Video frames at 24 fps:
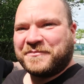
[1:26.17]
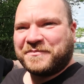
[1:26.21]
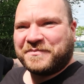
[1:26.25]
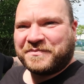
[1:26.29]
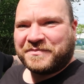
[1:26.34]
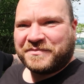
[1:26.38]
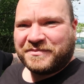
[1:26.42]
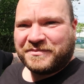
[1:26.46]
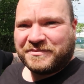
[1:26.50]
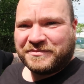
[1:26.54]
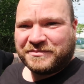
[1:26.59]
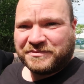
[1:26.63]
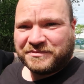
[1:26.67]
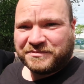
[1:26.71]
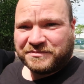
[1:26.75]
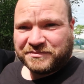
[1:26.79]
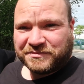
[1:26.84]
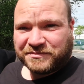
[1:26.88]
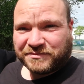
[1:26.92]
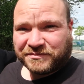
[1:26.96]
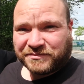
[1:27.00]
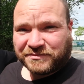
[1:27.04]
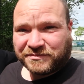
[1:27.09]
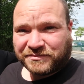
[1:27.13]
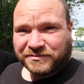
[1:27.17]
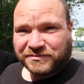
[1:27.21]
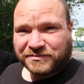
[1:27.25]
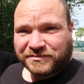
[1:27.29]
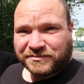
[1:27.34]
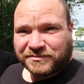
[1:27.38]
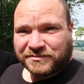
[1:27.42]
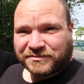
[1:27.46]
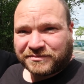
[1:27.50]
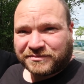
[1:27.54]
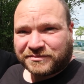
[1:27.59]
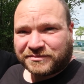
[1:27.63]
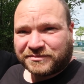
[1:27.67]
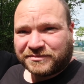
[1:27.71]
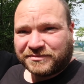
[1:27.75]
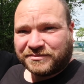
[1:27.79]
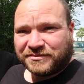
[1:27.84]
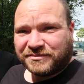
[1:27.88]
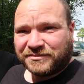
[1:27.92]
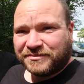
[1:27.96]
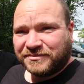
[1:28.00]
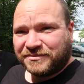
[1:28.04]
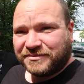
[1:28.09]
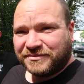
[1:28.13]

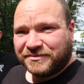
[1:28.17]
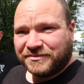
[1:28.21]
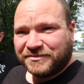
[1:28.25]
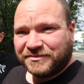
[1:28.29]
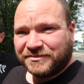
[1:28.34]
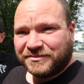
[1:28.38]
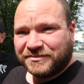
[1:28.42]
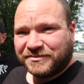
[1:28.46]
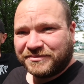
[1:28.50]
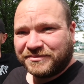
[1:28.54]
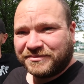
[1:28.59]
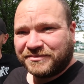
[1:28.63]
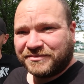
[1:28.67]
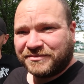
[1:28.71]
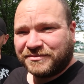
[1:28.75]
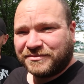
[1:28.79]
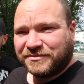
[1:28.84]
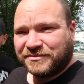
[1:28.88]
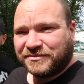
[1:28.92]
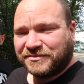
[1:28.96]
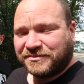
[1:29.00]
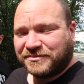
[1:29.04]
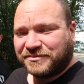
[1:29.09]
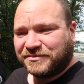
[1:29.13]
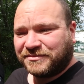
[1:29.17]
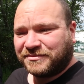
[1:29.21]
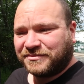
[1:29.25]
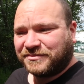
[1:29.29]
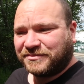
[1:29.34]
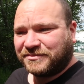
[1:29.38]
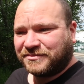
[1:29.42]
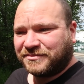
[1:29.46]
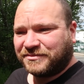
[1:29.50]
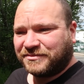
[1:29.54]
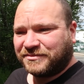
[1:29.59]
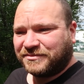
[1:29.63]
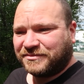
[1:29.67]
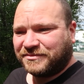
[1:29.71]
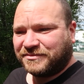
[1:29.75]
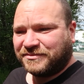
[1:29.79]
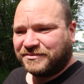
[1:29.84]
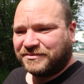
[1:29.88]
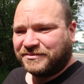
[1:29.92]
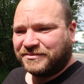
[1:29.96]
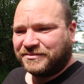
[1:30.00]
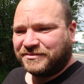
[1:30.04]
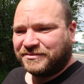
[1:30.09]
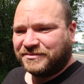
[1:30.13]

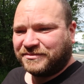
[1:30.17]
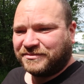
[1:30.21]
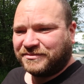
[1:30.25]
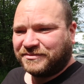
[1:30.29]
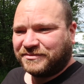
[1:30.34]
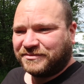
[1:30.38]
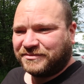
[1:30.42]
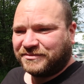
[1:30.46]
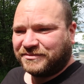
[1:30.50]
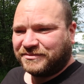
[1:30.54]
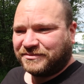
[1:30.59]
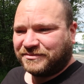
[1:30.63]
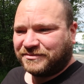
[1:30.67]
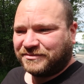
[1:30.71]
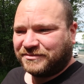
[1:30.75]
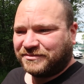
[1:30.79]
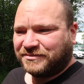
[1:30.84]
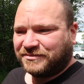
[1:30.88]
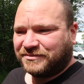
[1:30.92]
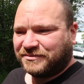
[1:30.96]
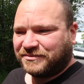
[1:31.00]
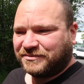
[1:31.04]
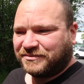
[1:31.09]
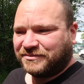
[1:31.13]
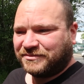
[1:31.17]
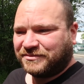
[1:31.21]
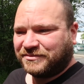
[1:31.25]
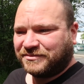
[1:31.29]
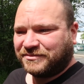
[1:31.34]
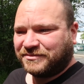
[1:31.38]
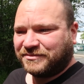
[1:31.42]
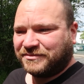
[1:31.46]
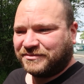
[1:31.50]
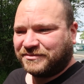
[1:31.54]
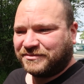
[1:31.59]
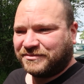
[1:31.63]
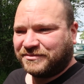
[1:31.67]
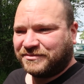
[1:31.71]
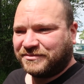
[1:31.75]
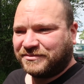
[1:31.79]
This person isn't speaking.